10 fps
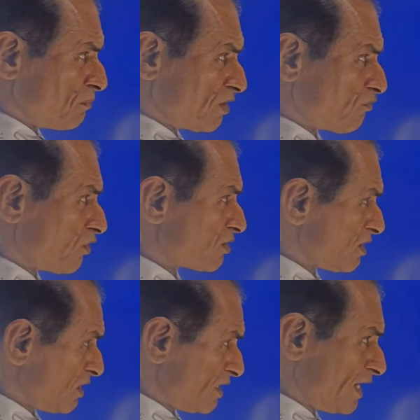but
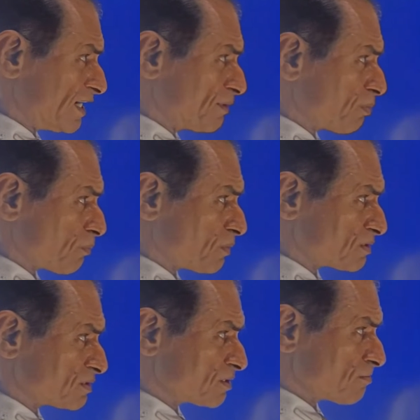for clarity
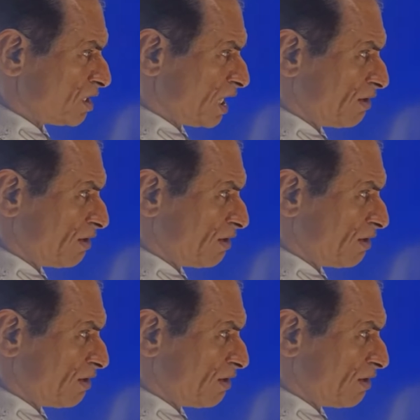purpose,